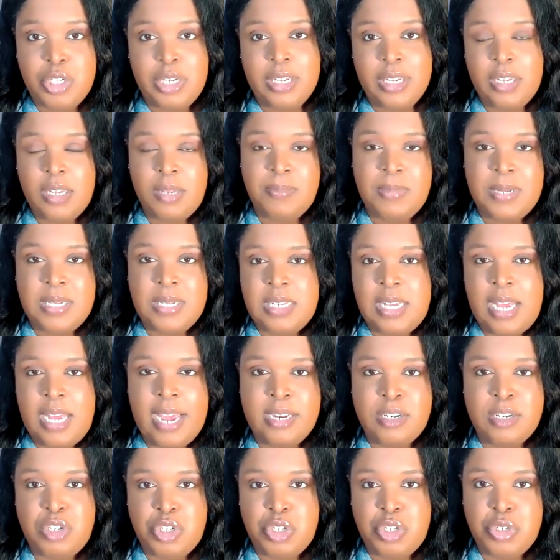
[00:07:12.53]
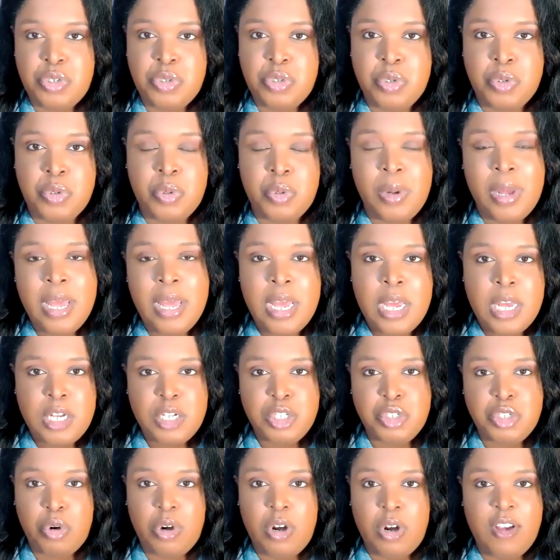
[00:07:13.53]
It could be tied to
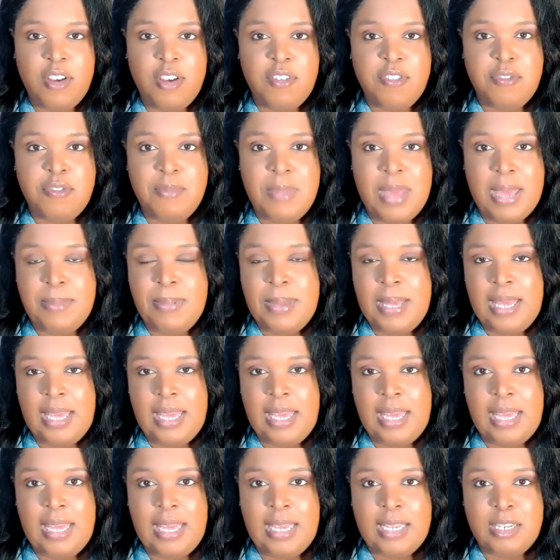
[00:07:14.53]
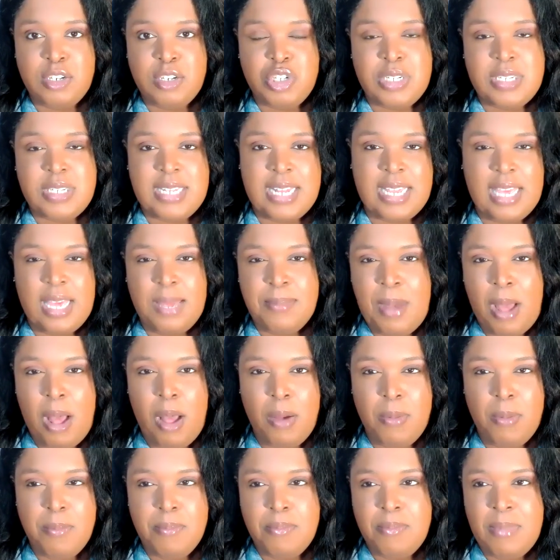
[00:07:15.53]
sort of maybe just thinking
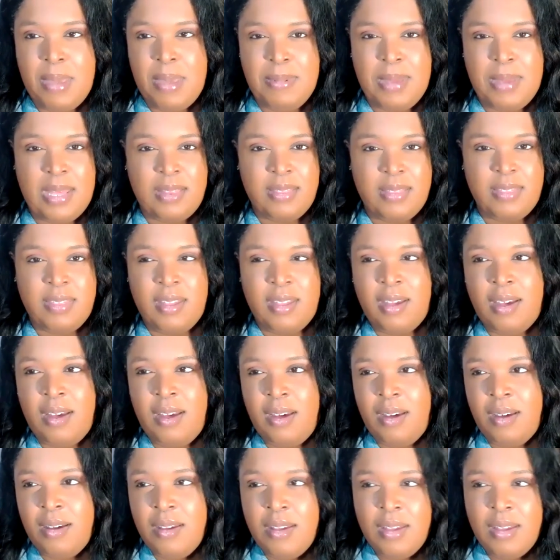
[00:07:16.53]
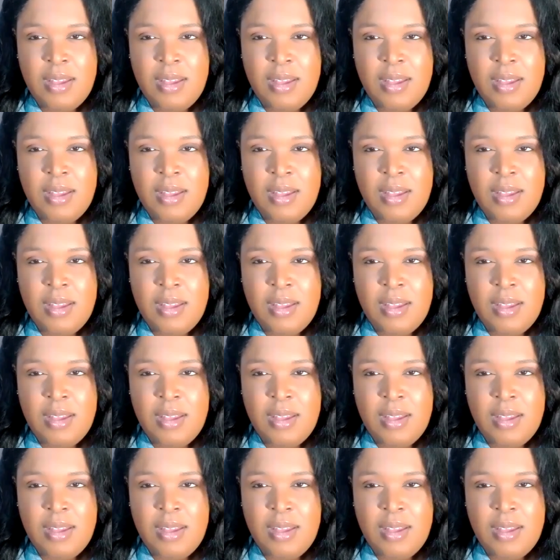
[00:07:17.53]
about maybe the